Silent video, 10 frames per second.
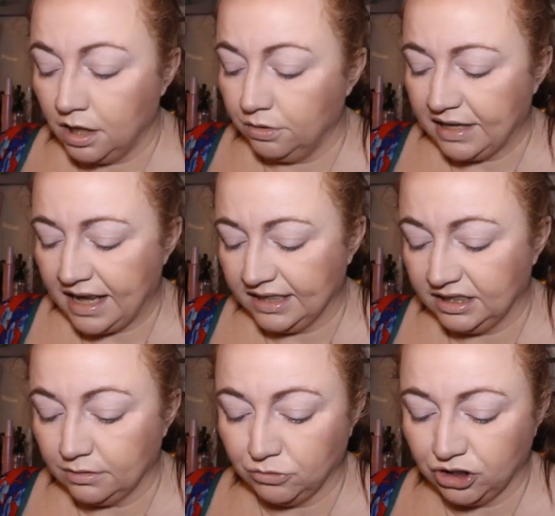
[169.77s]
Okay,
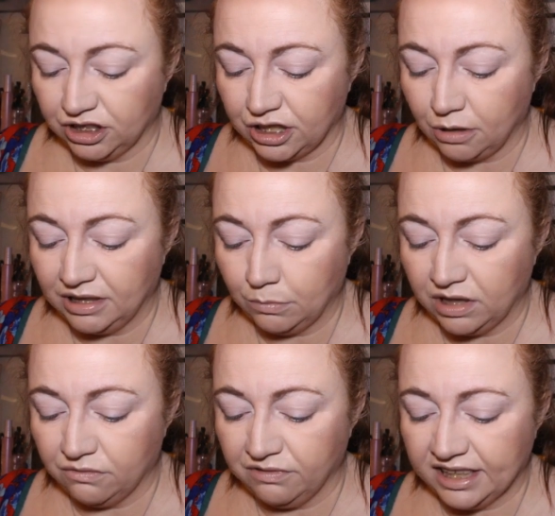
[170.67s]
so I'm just going in
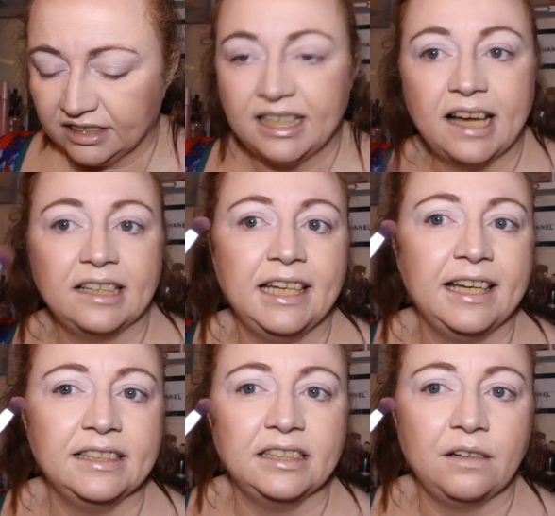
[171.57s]
with the Real
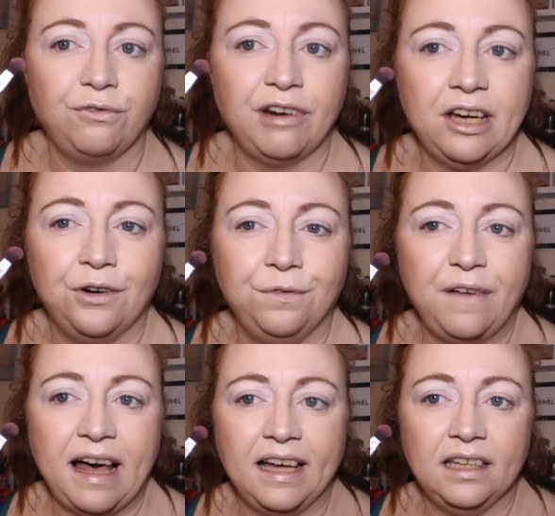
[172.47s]
Techniques
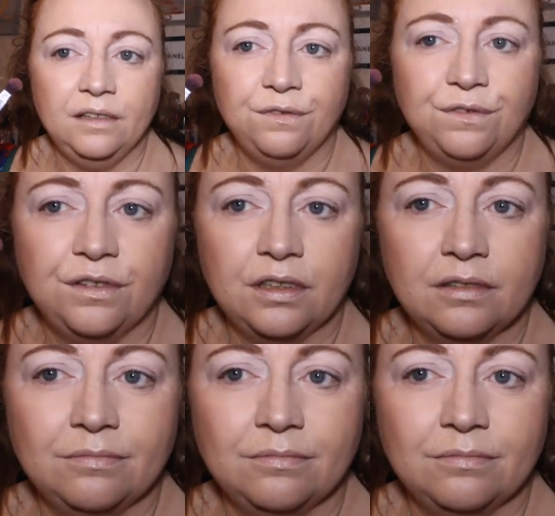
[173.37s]
305